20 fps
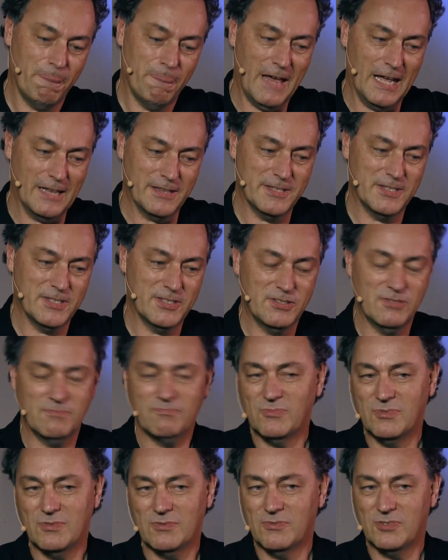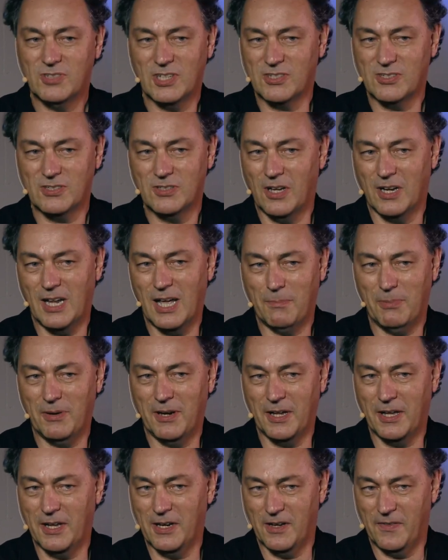That's just not
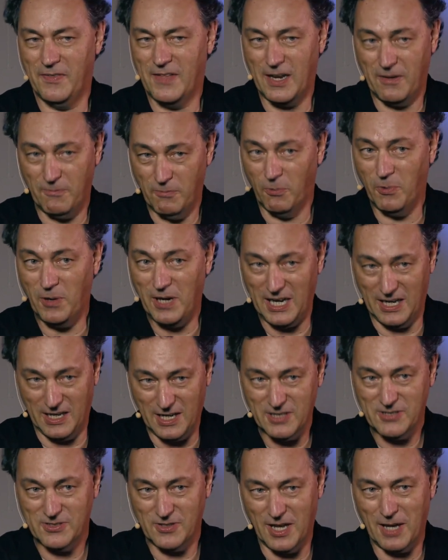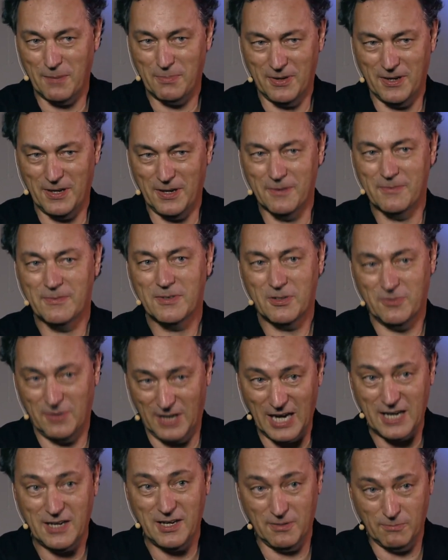happening here, and that really needs to happen here.
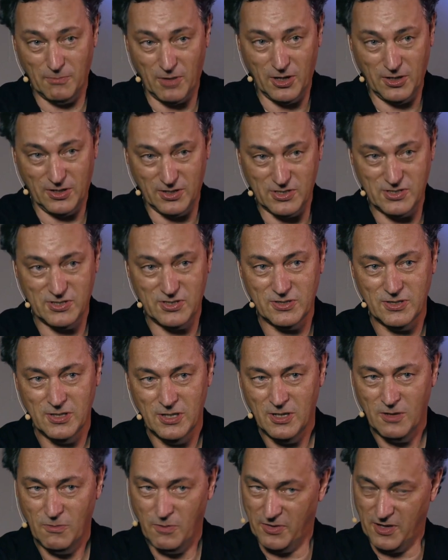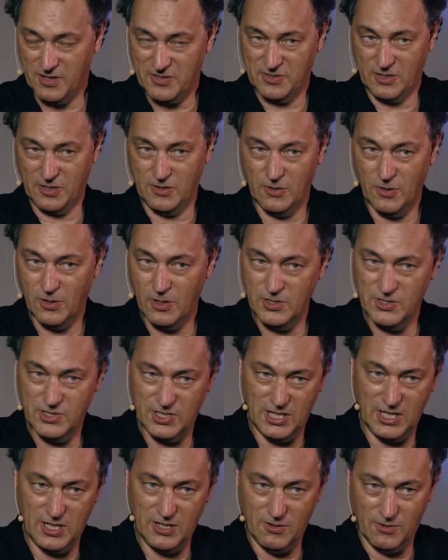Creating markets, whether it's
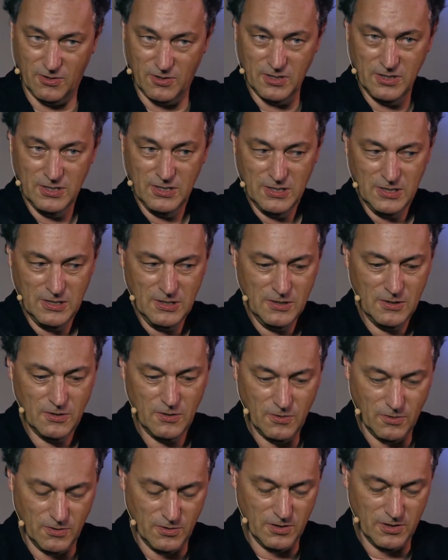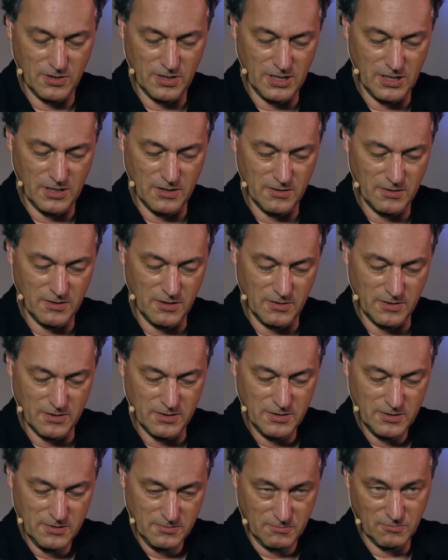technology or, or, uh,
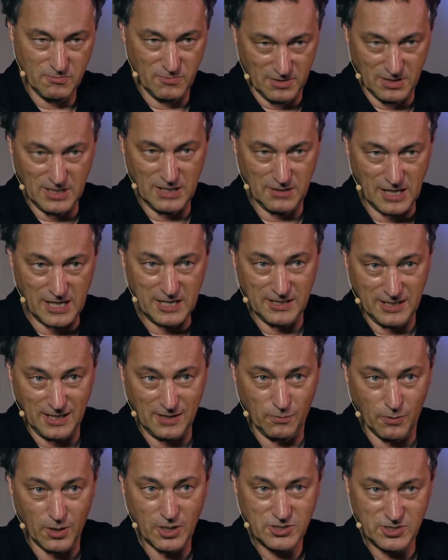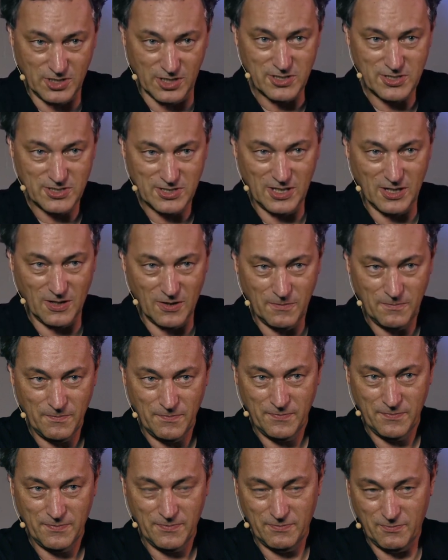or uh, indeed watches. You know,
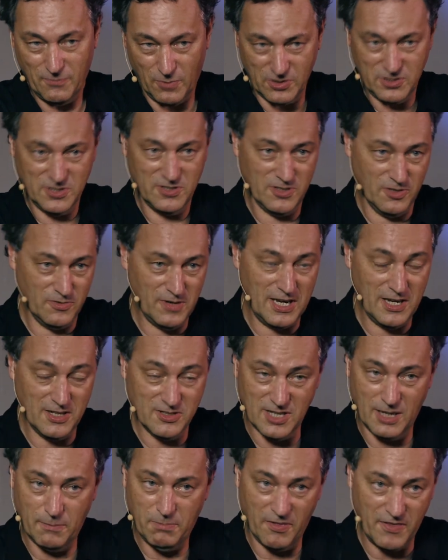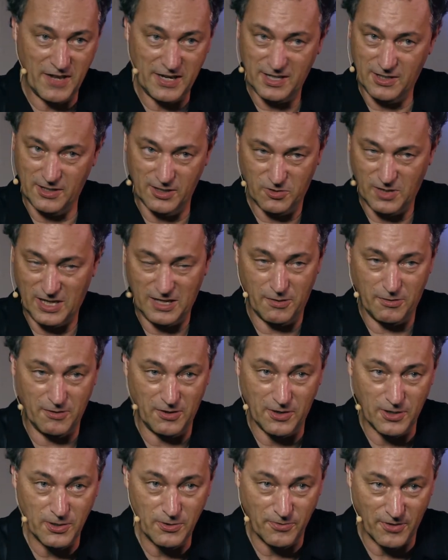watches is a great example. They didn't create
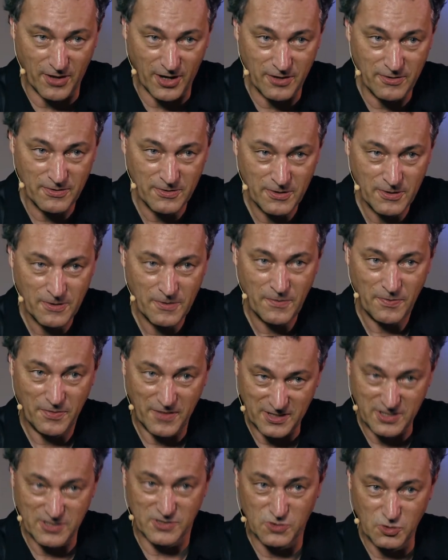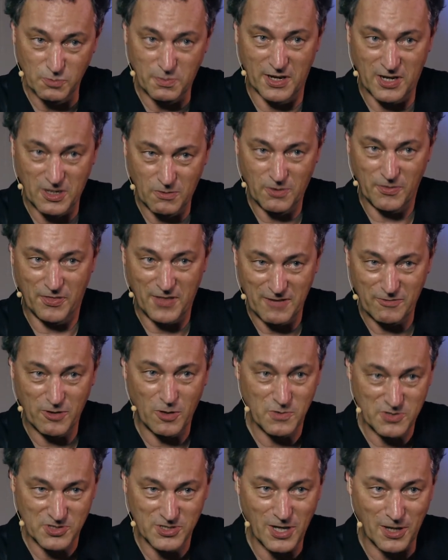anything new there. They just do better what they've
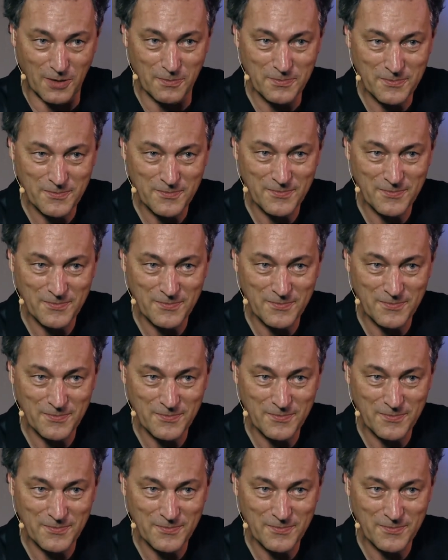always done.